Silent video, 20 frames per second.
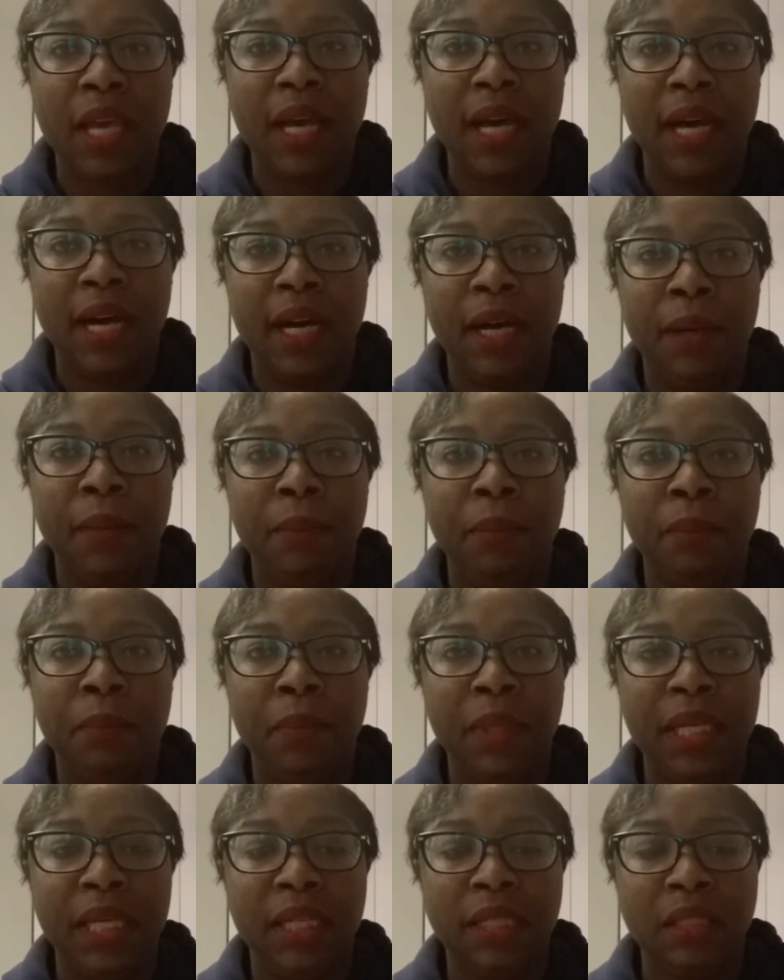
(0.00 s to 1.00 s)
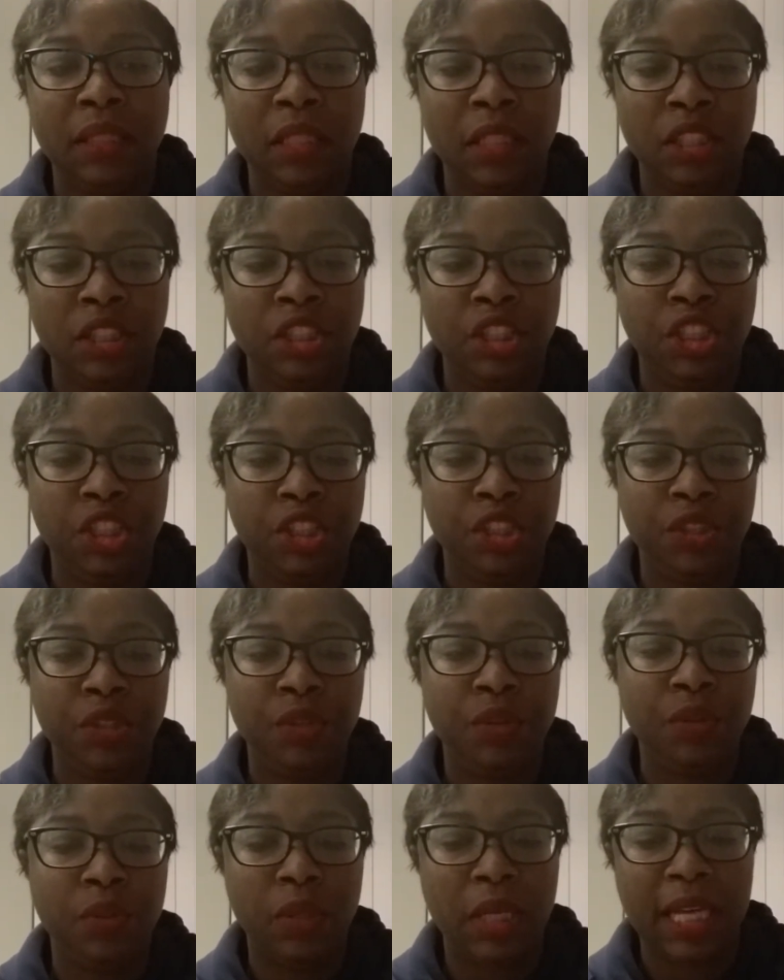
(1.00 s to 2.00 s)
Um, but
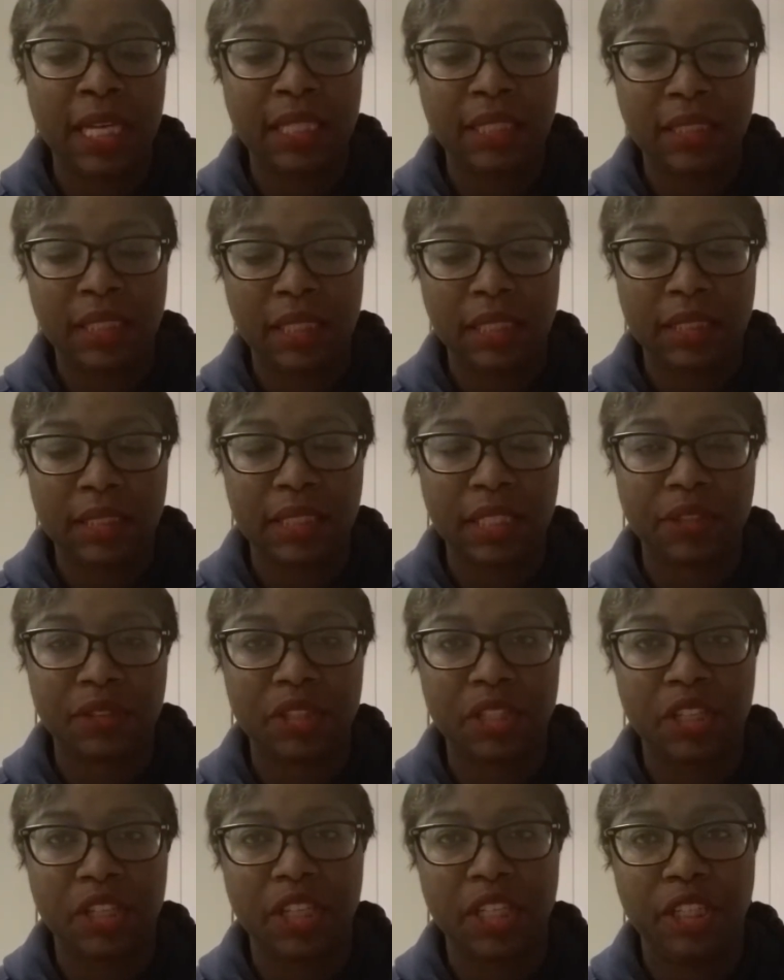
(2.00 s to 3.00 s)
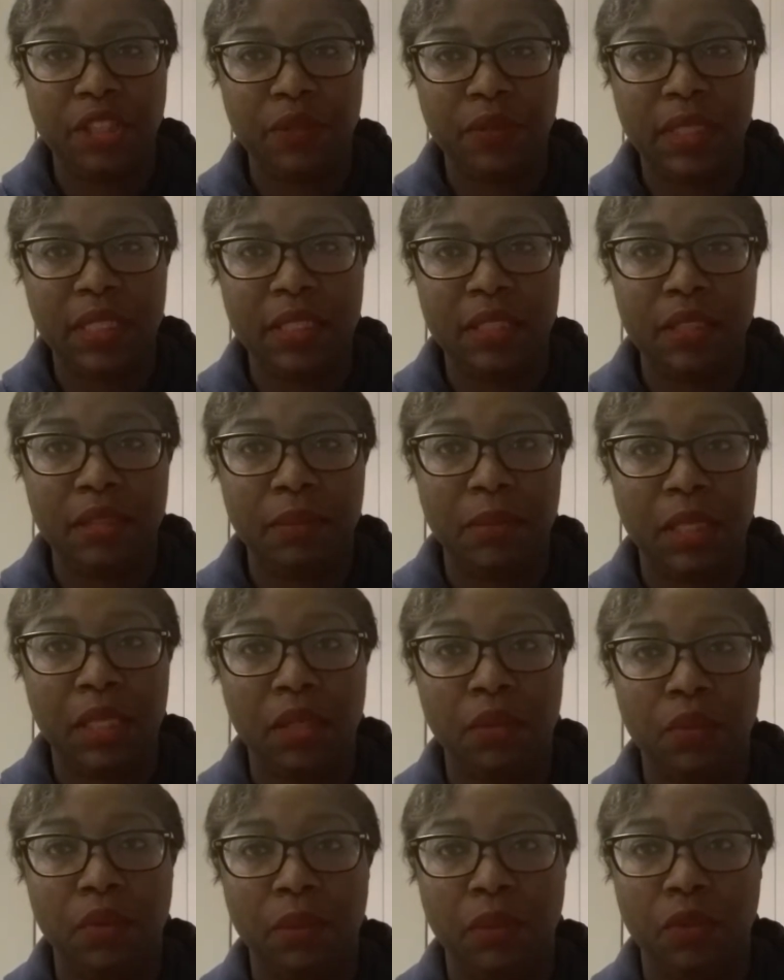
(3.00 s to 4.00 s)
you as a secretary, you need to be,
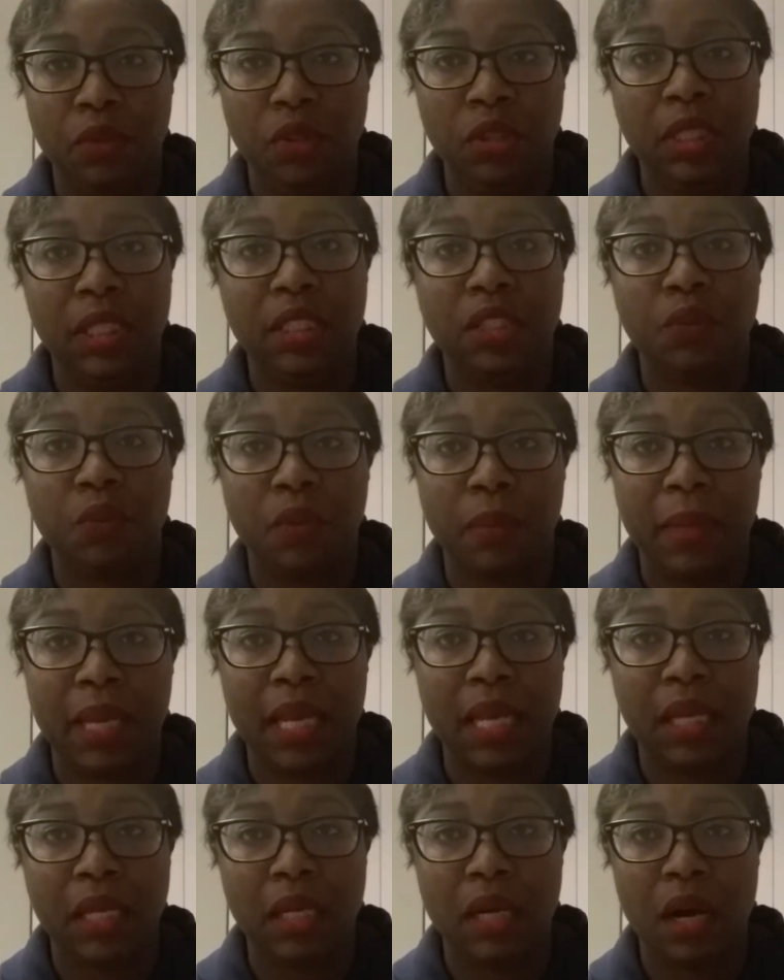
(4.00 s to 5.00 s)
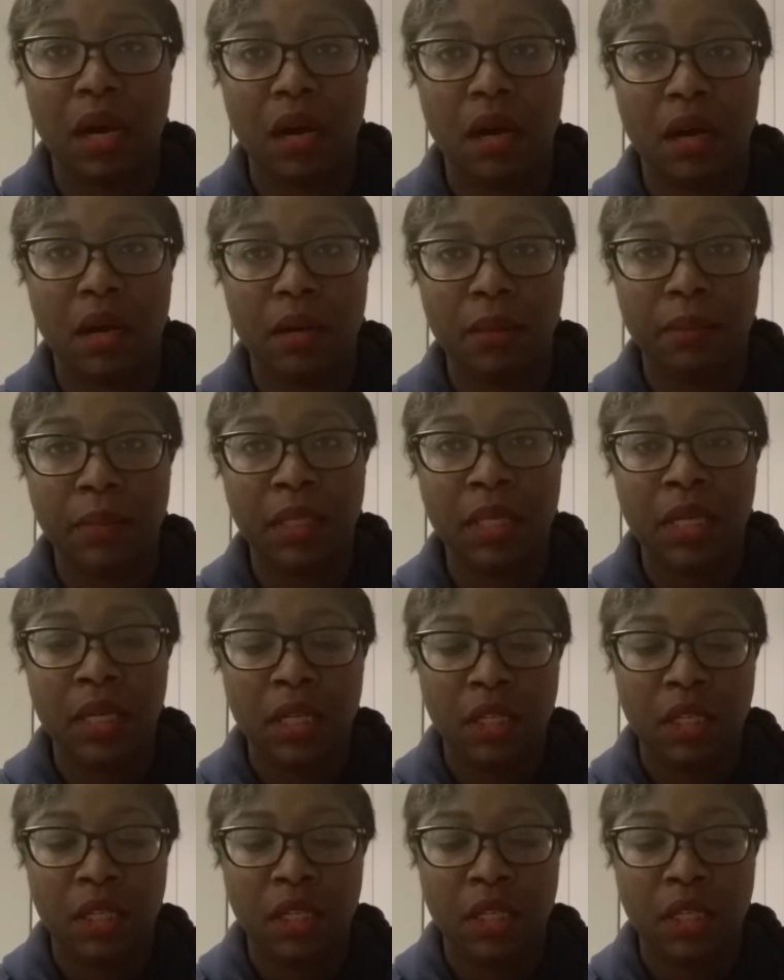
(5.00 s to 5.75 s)
you need to remain calm.